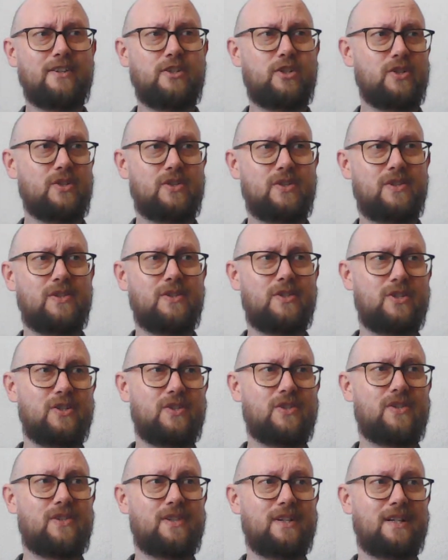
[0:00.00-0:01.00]
just
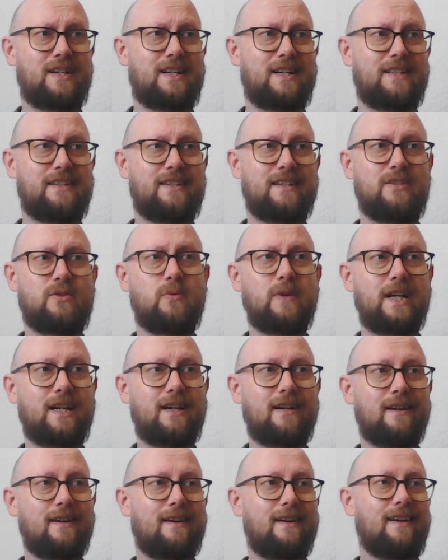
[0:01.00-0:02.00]
this
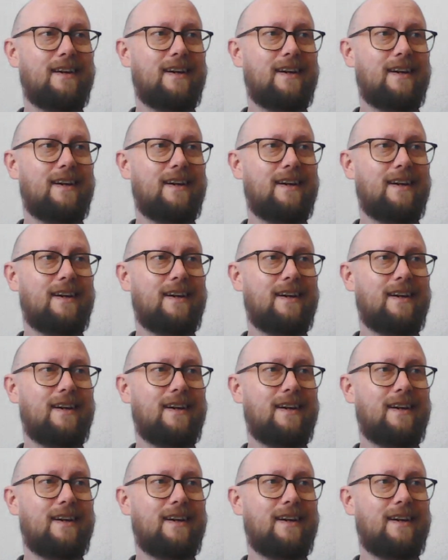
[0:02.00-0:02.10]
week.